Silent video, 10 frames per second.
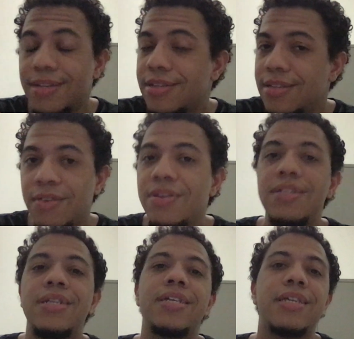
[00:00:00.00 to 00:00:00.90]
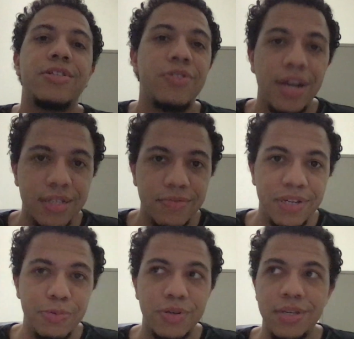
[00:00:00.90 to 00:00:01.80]
they're really not that attractive
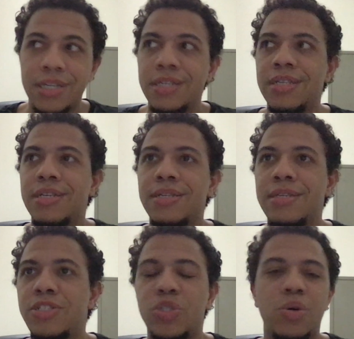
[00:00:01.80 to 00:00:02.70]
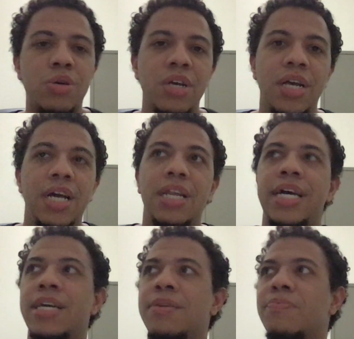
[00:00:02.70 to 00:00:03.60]
anymore. And and, and short,
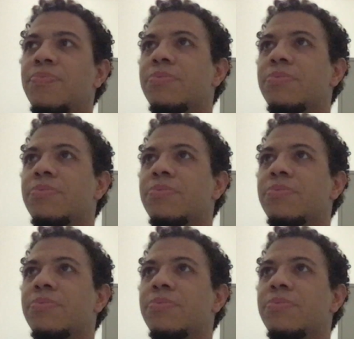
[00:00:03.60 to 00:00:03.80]
like